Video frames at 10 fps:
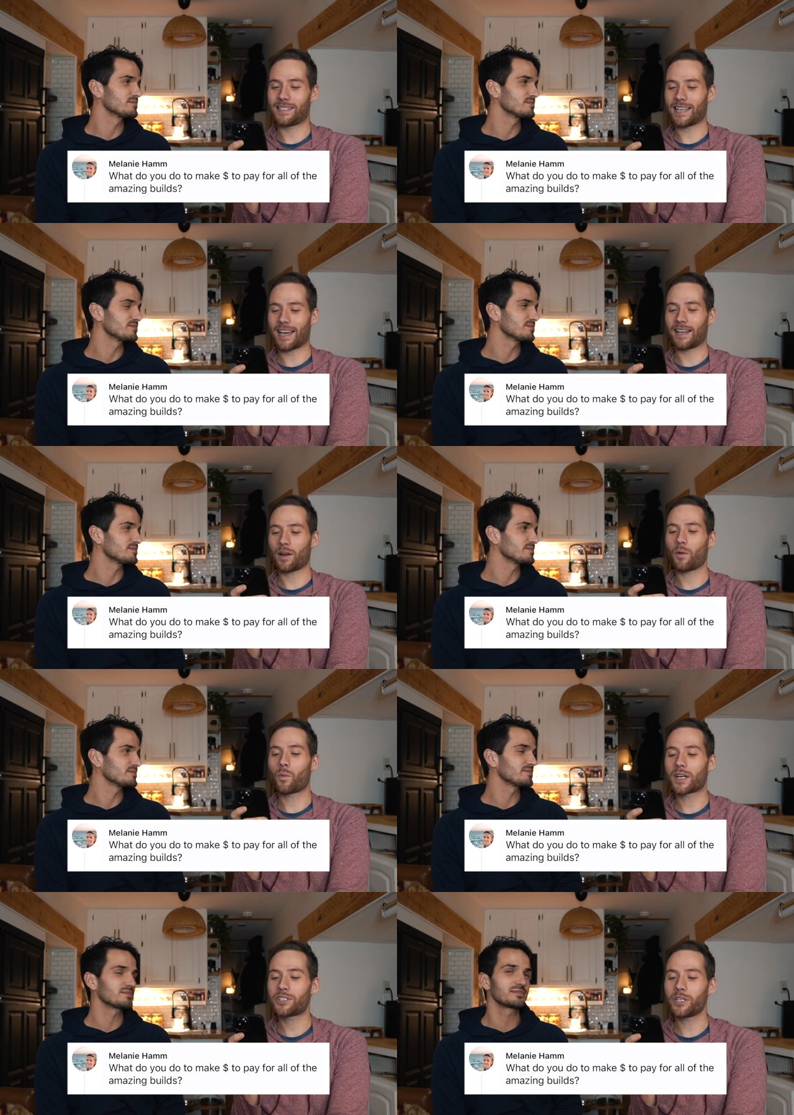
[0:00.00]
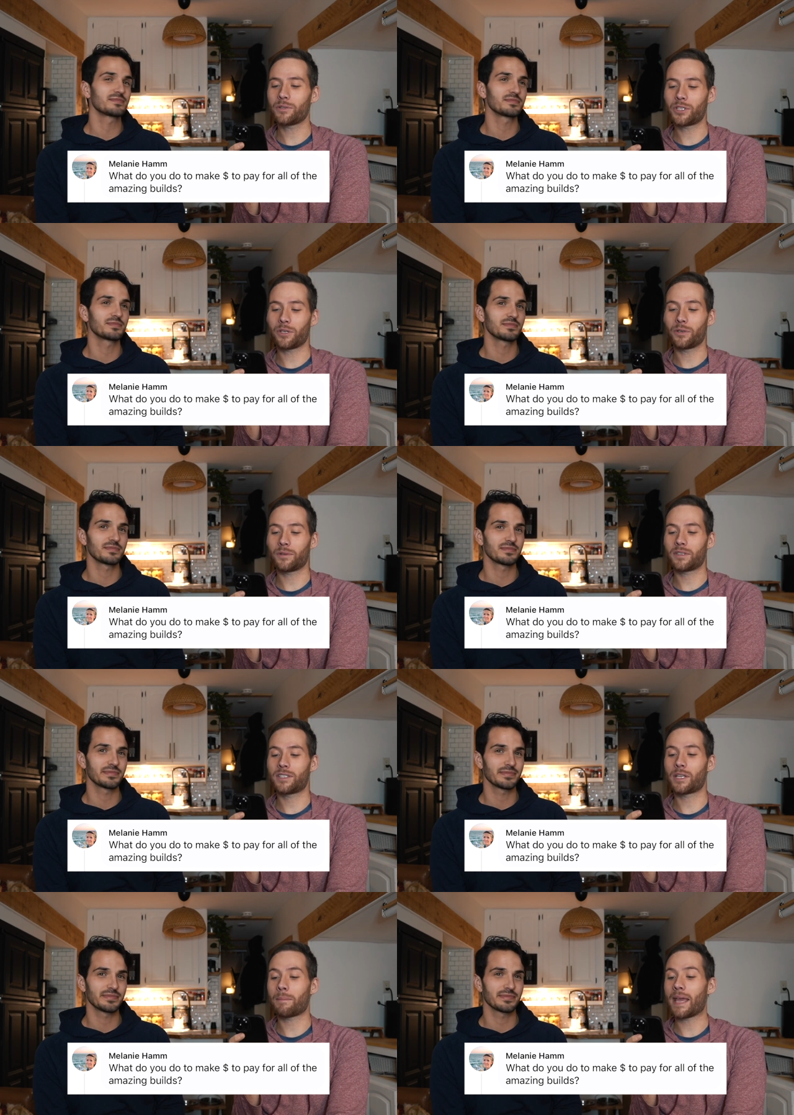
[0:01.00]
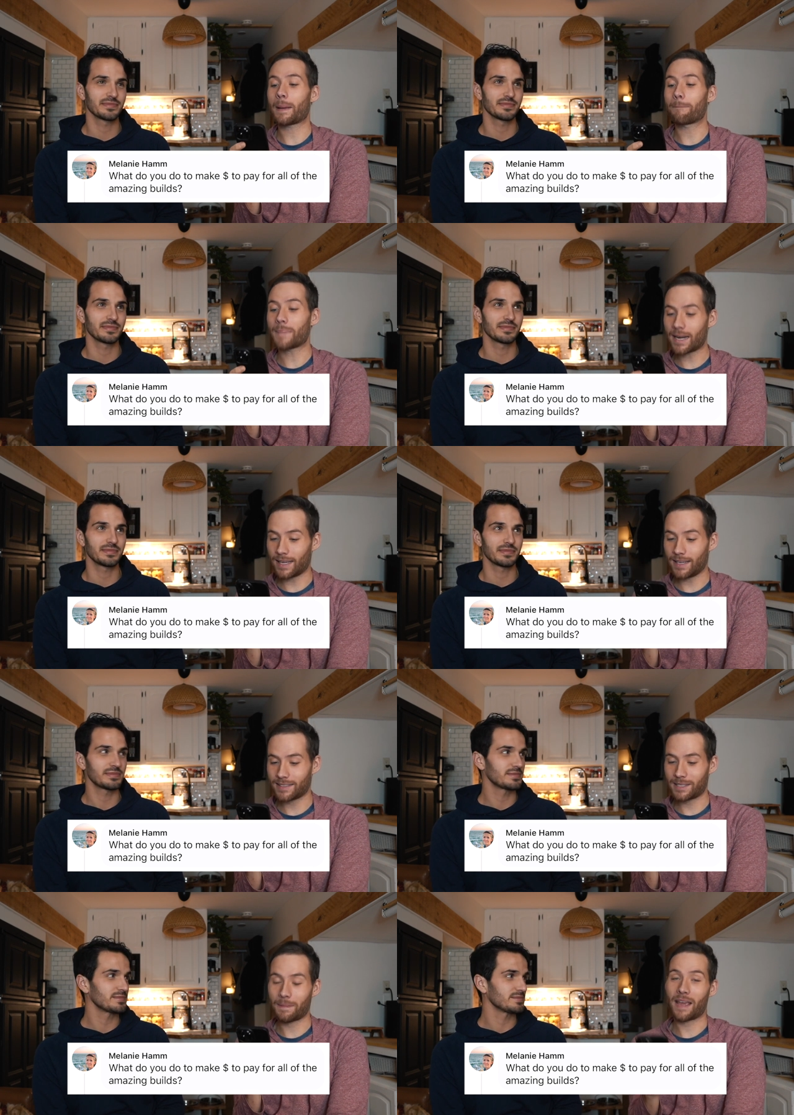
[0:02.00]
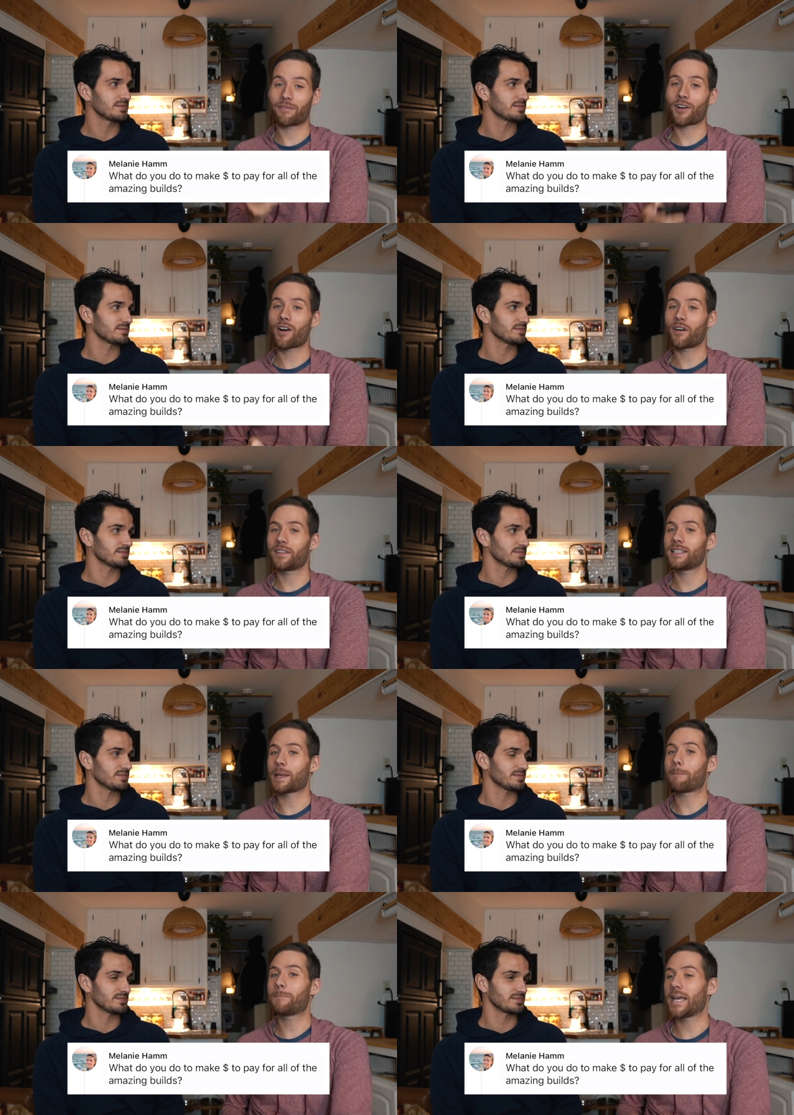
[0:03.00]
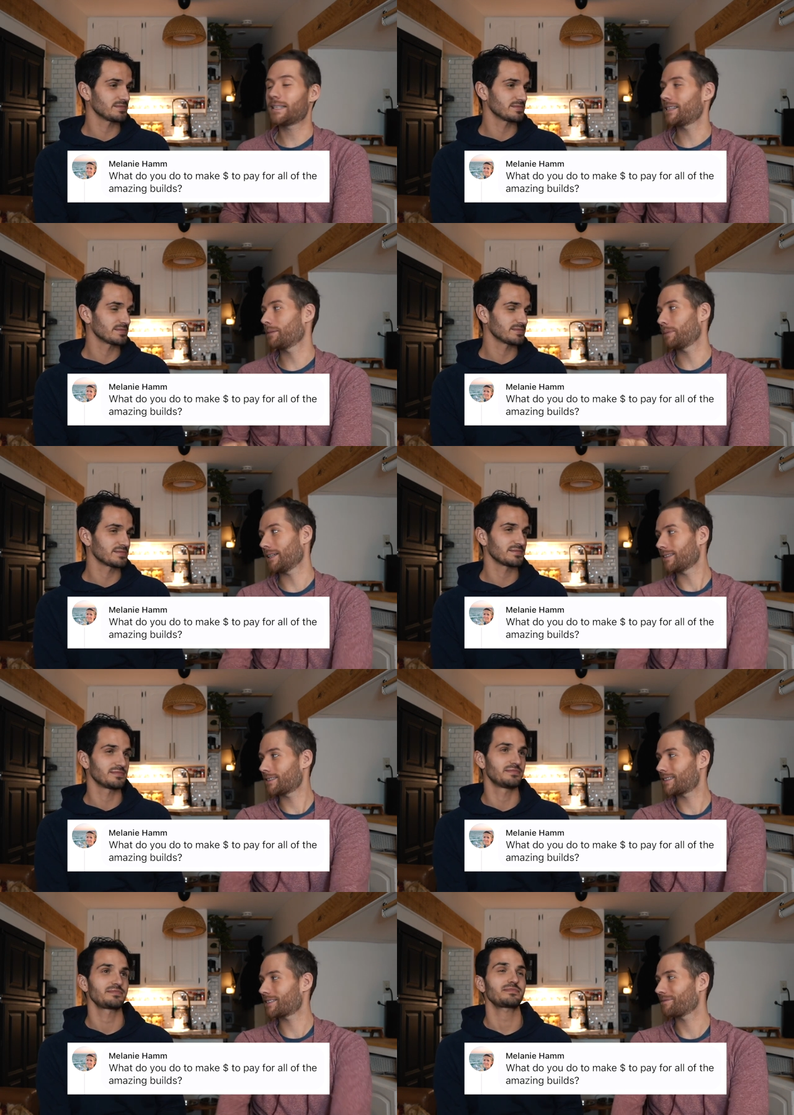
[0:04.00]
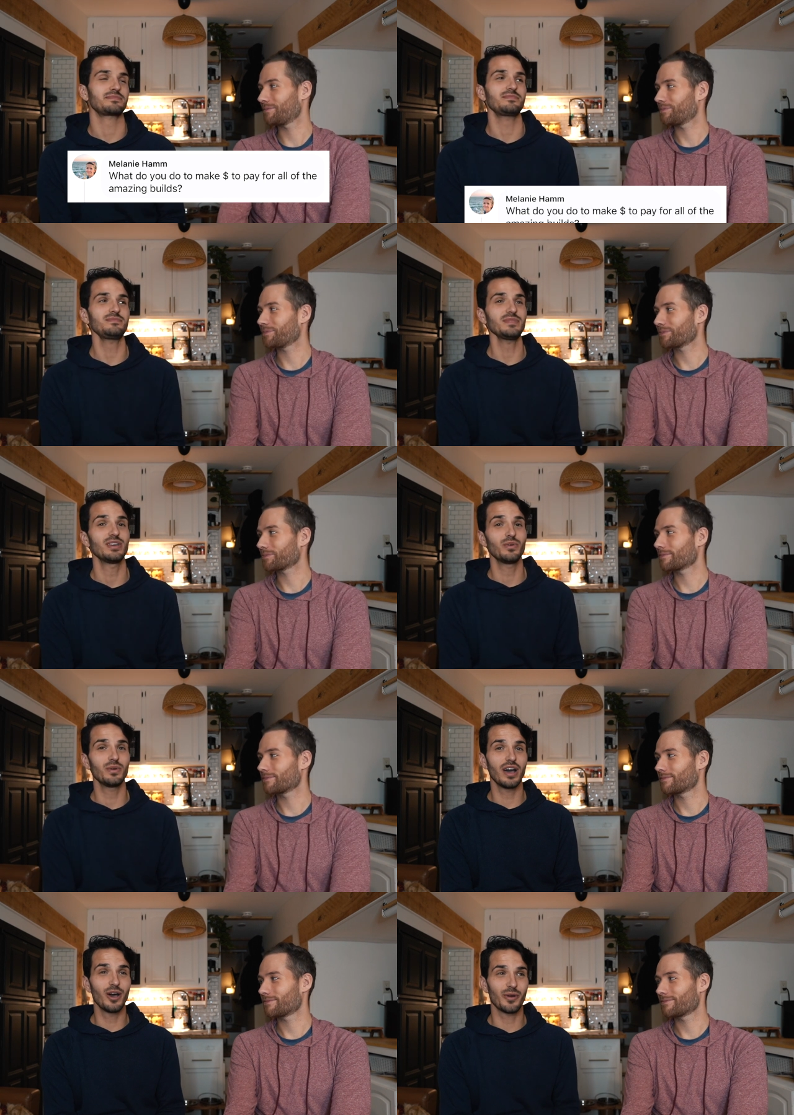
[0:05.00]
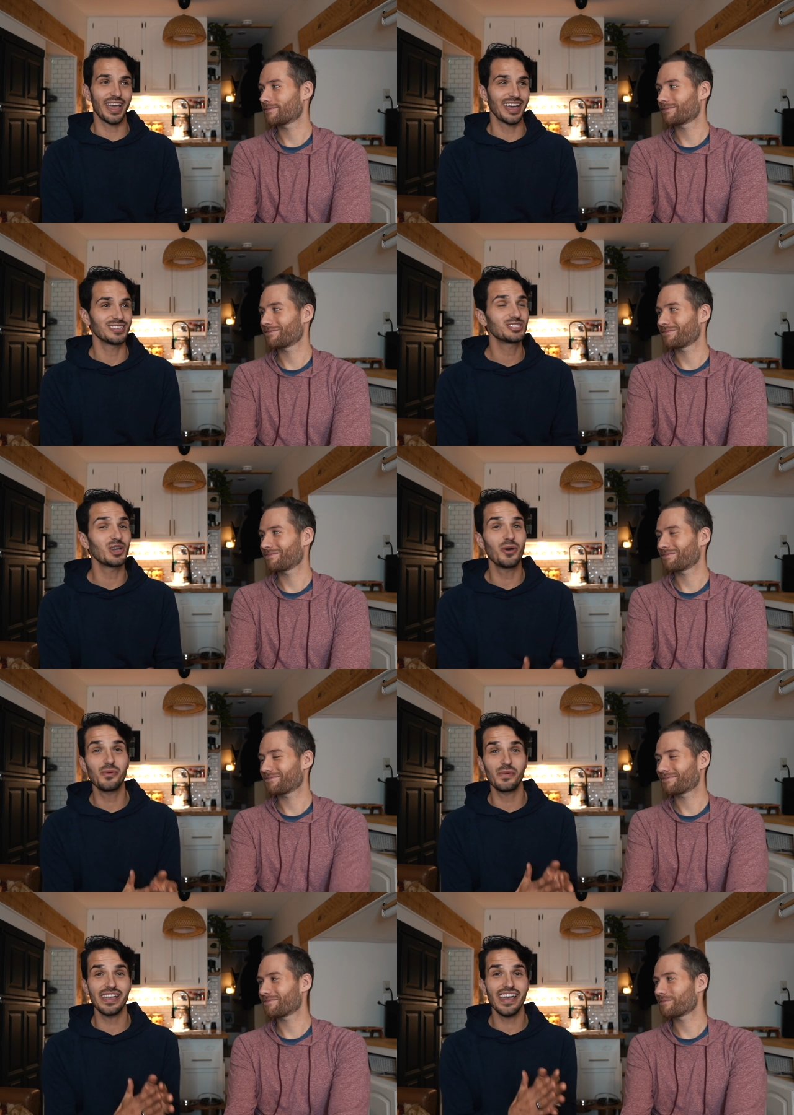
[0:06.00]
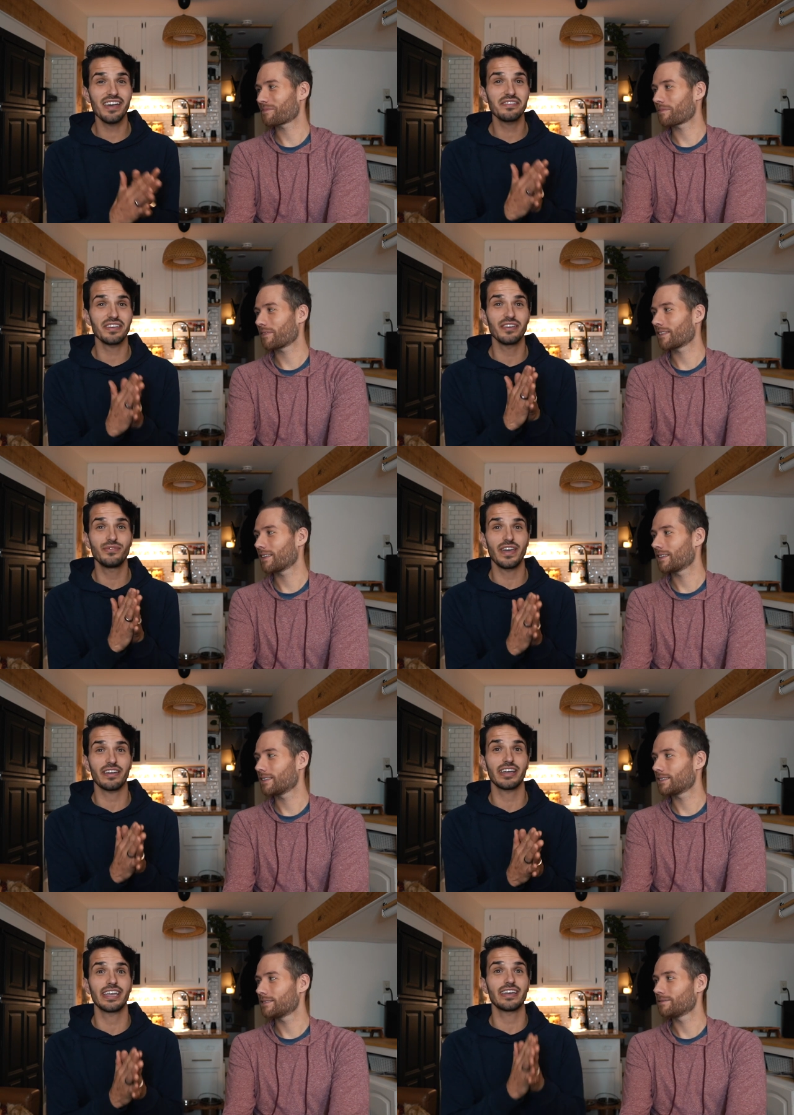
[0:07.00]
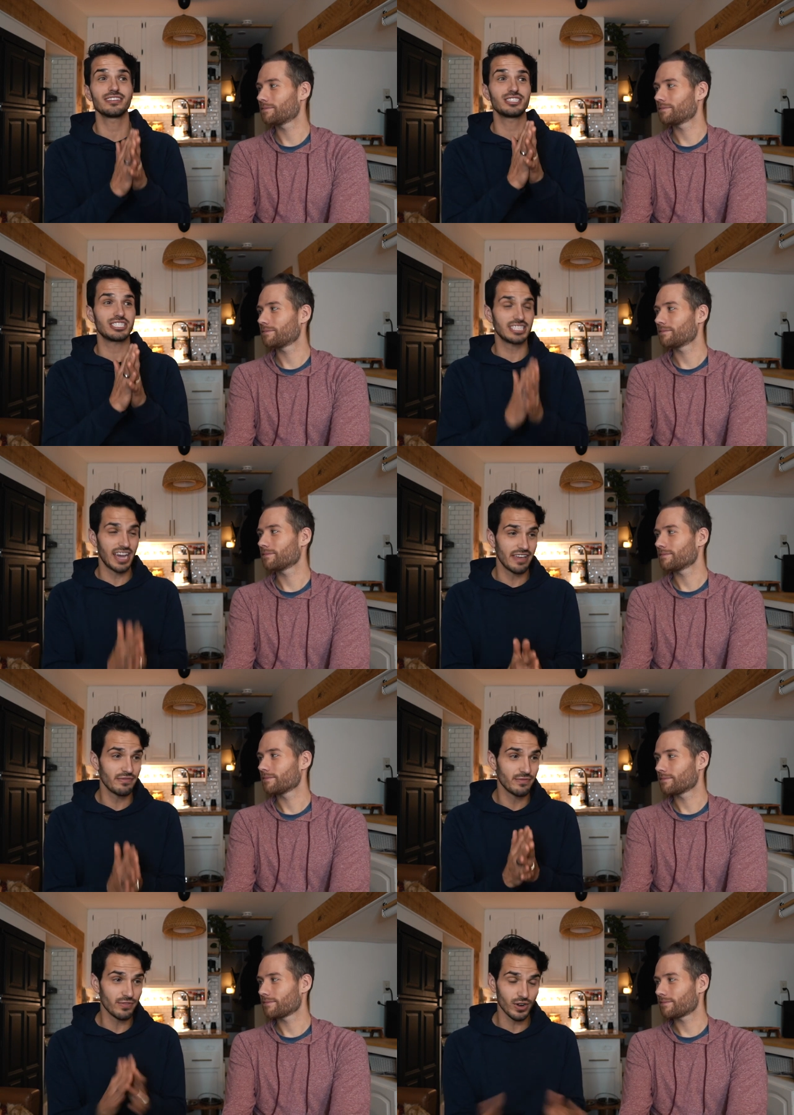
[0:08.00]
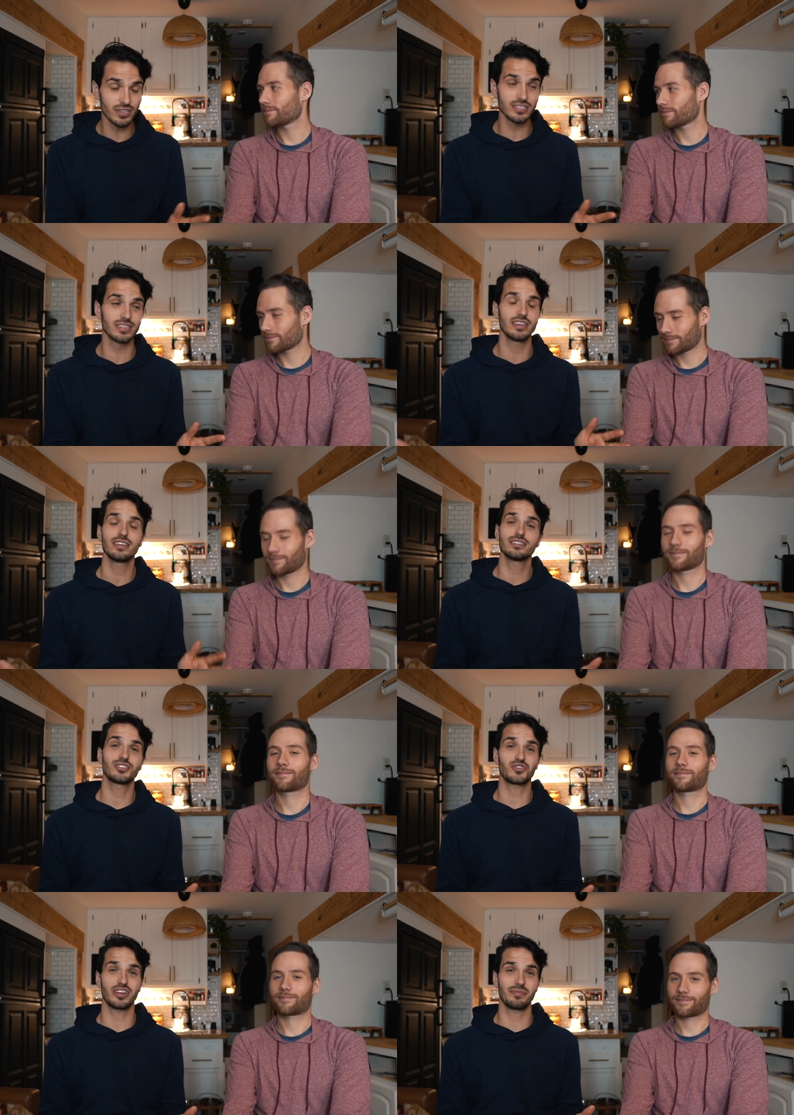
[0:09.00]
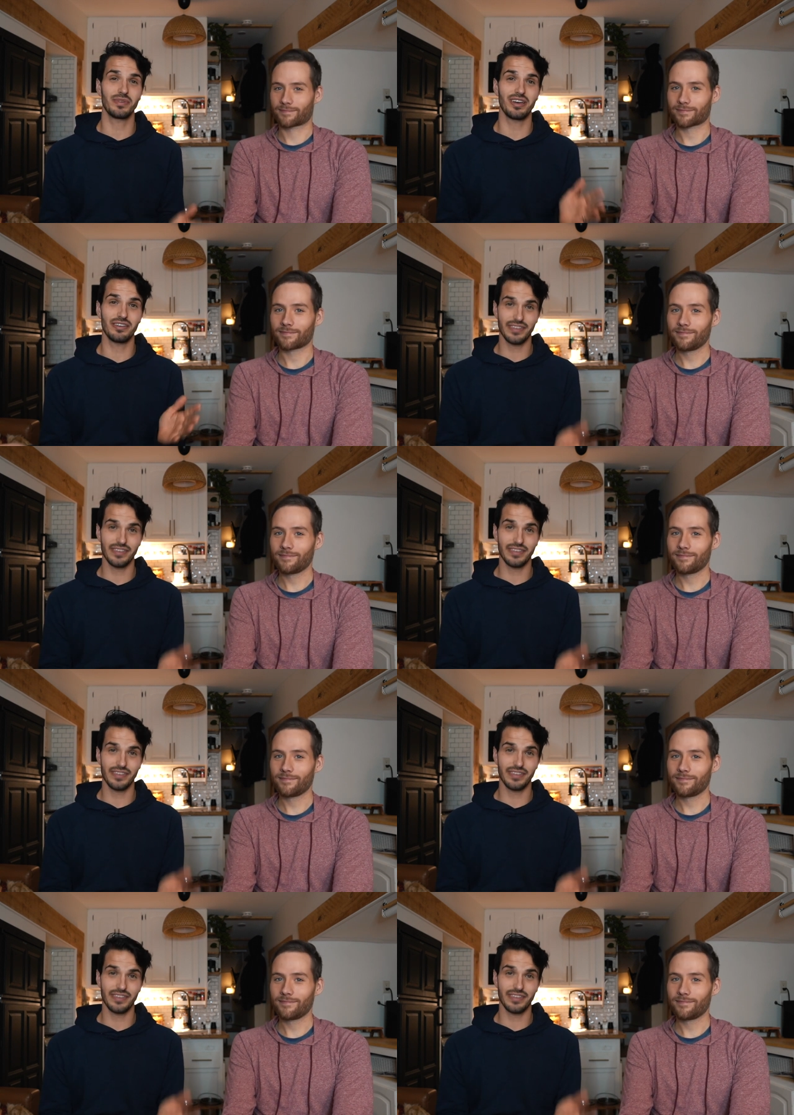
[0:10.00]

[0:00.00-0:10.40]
Speaker 1: said, what do you do to make money to pay for all these amazing builds?
Speaker 2: Okay, so we have a very diverse stream of